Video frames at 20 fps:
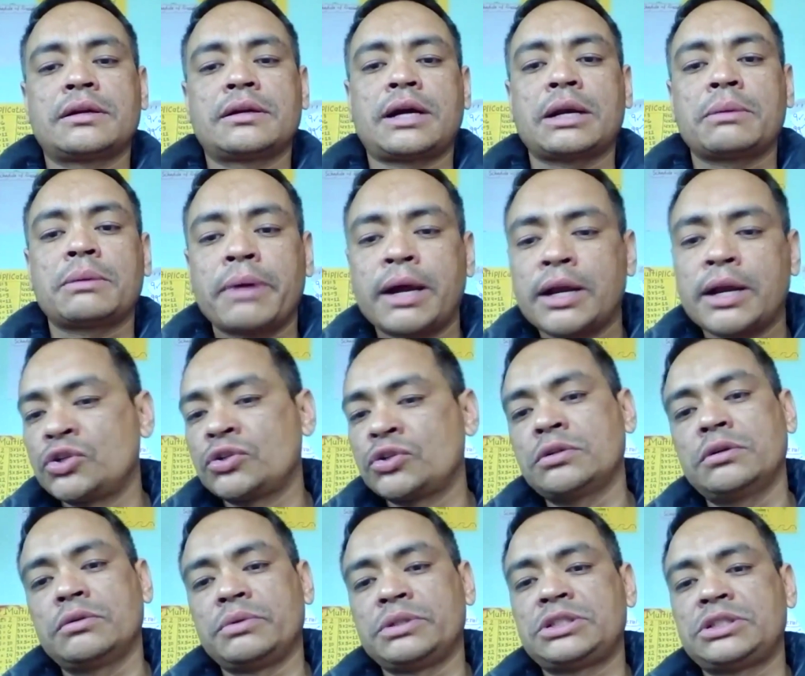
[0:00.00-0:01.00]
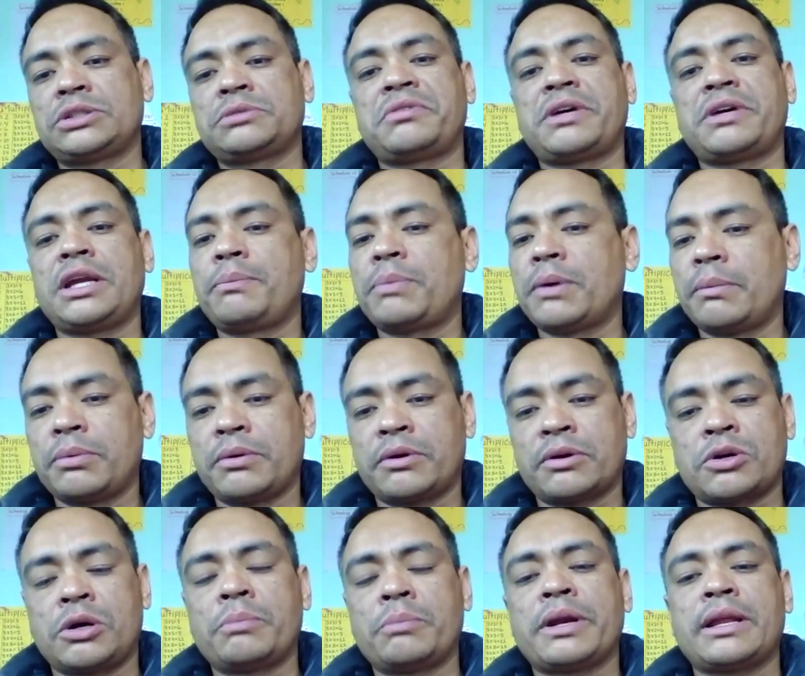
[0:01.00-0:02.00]
Kathmandu, which is a very popular
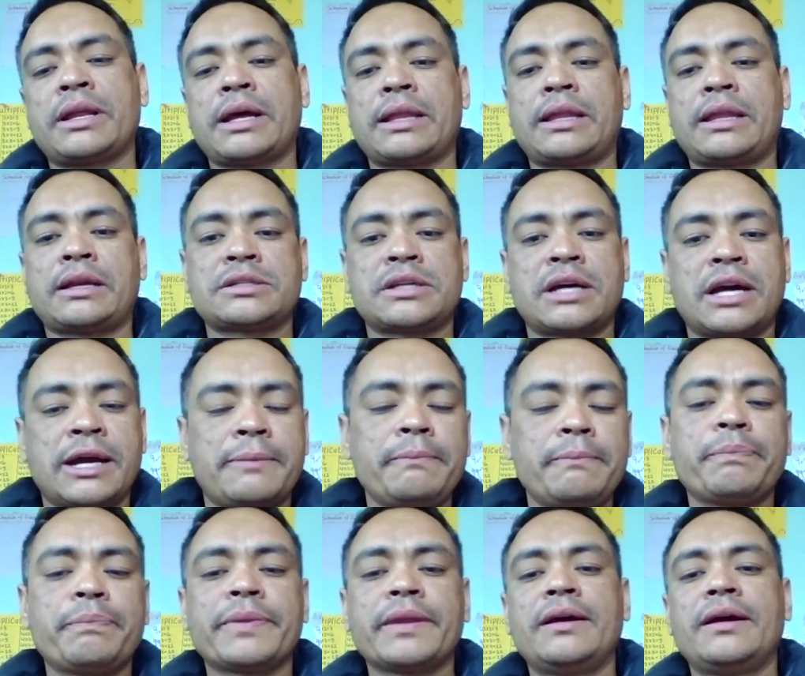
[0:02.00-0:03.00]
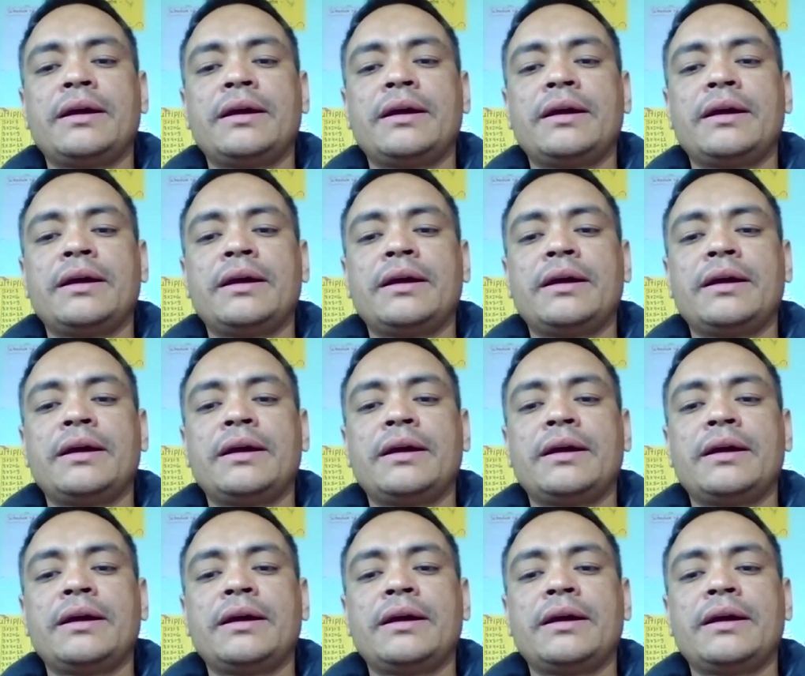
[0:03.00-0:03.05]
company at that time,